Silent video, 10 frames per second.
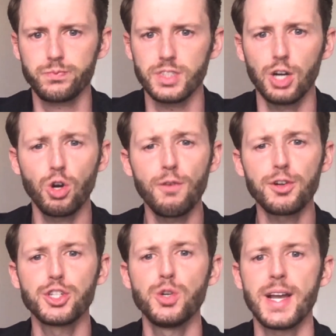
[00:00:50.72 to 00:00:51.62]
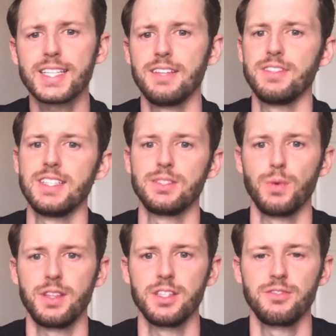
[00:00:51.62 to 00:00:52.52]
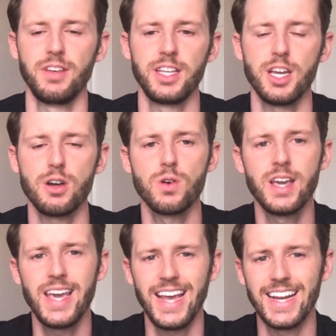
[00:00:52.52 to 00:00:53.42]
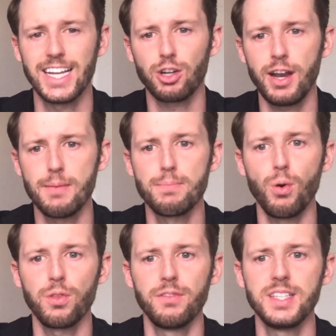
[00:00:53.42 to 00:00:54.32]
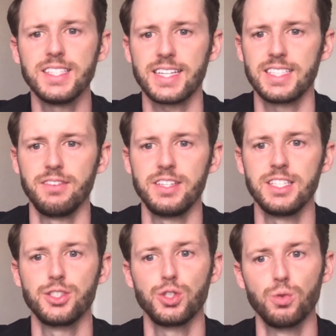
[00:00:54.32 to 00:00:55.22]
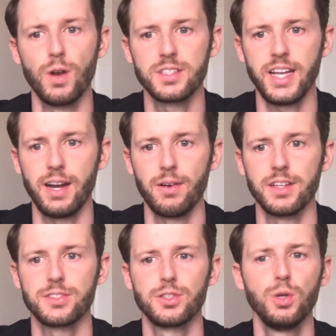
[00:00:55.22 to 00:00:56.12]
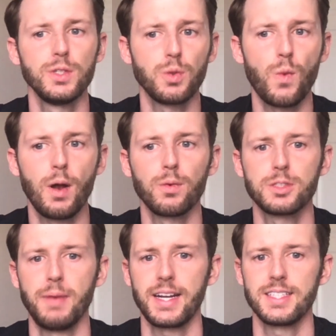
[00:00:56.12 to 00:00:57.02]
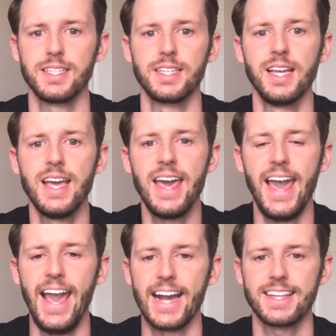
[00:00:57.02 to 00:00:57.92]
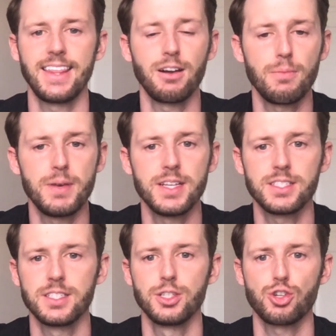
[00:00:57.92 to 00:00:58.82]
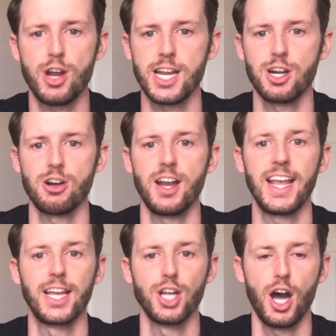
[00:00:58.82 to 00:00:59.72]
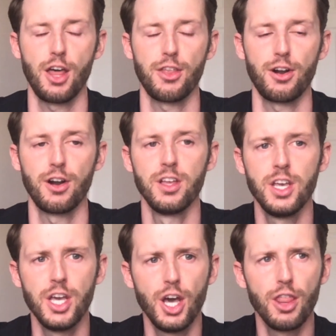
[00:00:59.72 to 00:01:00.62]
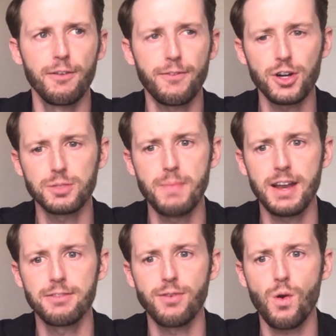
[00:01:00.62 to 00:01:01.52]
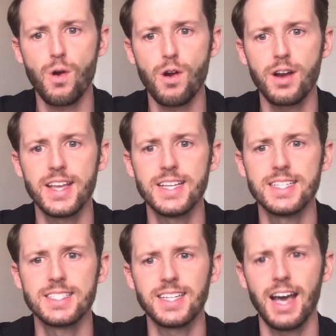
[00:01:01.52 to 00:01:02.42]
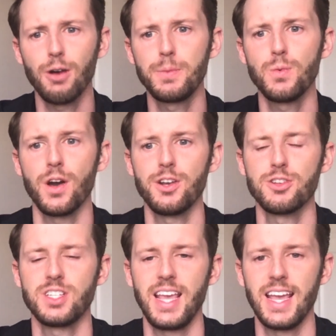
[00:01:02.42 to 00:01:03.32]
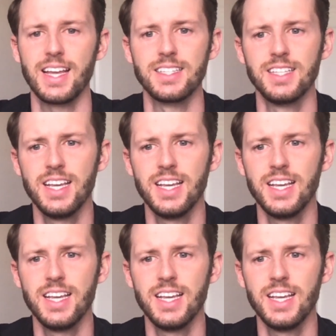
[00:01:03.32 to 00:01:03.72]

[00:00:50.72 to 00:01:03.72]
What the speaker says: I'll go over two activities with this video, and I credit both of these activities to Russ Harris, who is a well-respected ACT therapist, trainer, and author. The first metaphor is to help you understand